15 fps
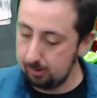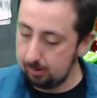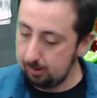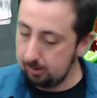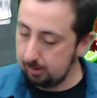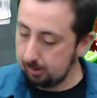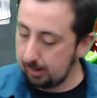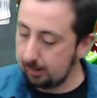
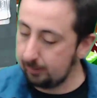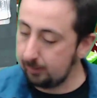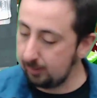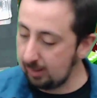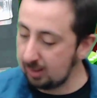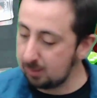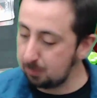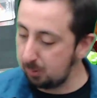Okay, so
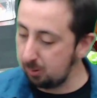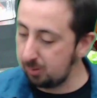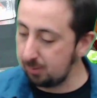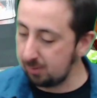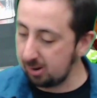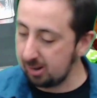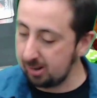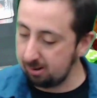that's both of
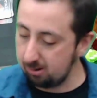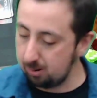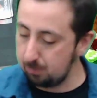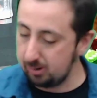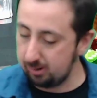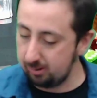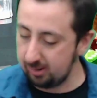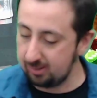our hero
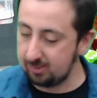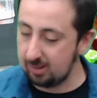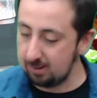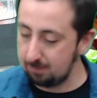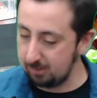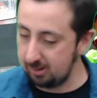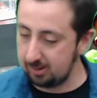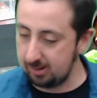abilities that have
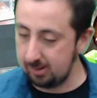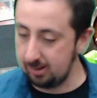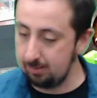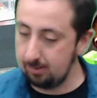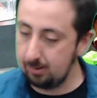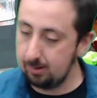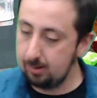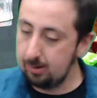been done.
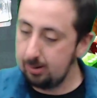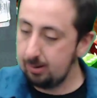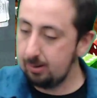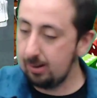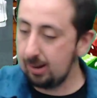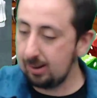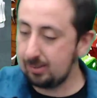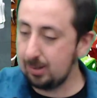
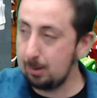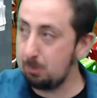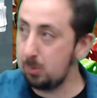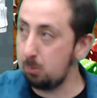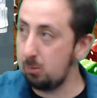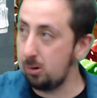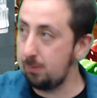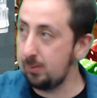Next up, the
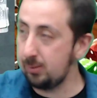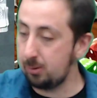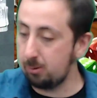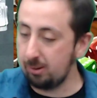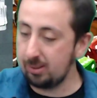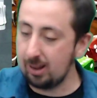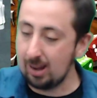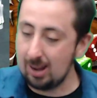Wolf is
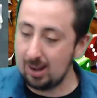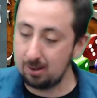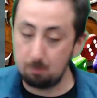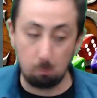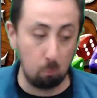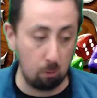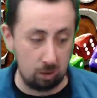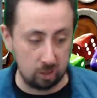going to add
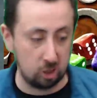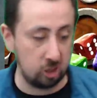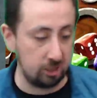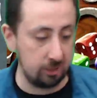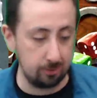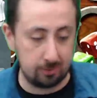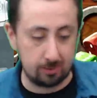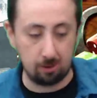1
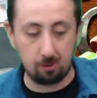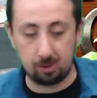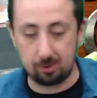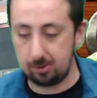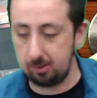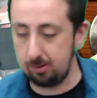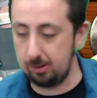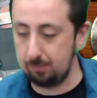shield token
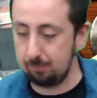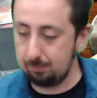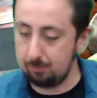to it.